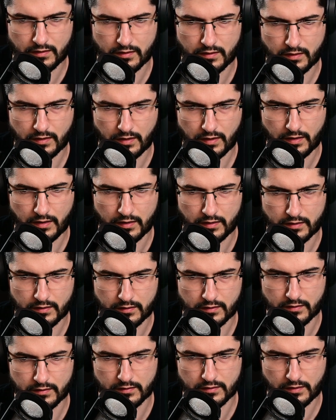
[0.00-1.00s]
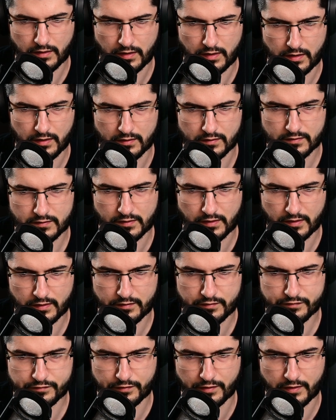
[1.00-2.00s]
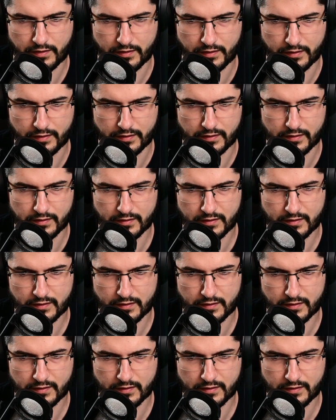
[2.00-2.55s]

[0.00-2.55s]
and a sci-fi